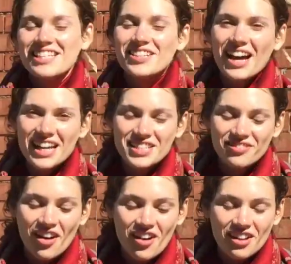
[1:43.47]
So as
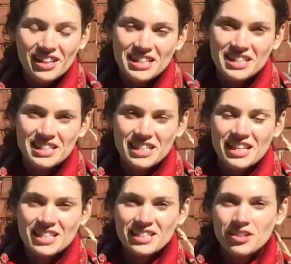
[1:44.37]
fall is
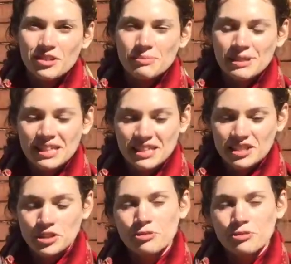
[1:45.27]
slowly beginning